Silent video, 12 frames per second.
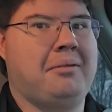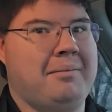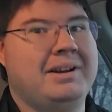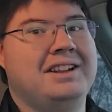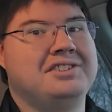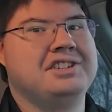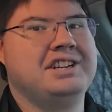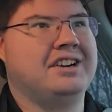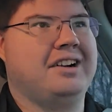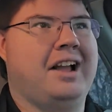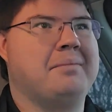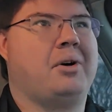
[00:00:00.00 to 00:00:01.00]
I'm an
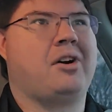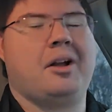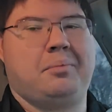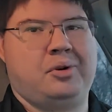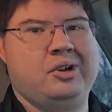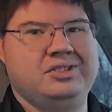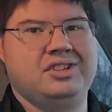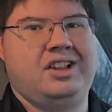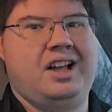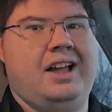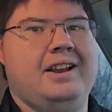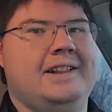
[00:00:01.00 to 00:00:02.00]
engineer, I mark up prints a
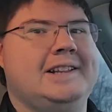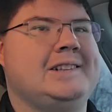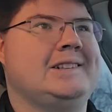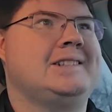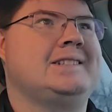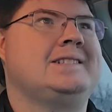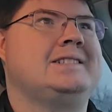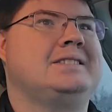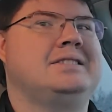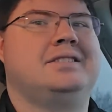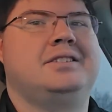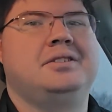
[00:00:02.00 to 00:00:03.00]
lot.
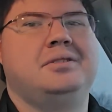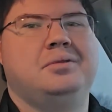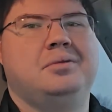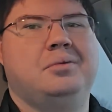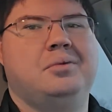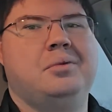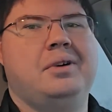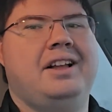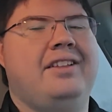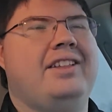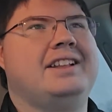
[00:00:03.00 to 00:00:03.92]
Well,